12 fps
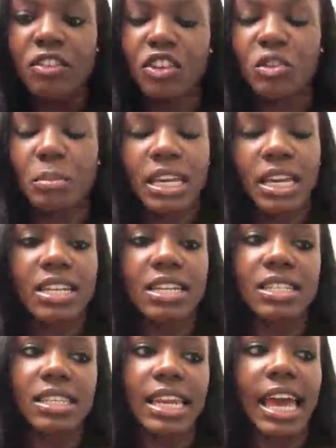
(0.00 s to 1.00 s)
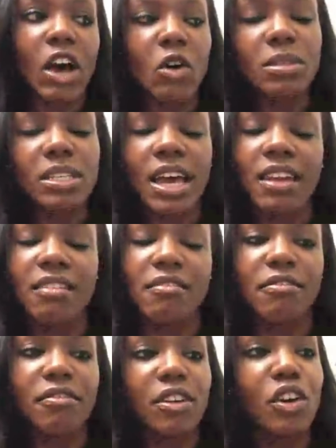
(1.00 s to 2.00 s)
just because it helps kind
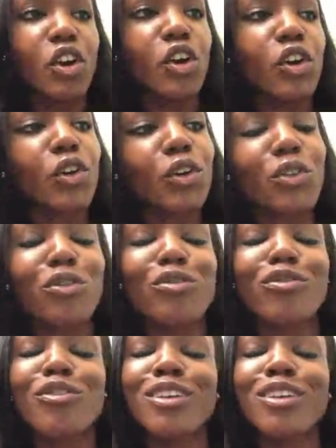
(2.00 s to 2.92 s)
of curve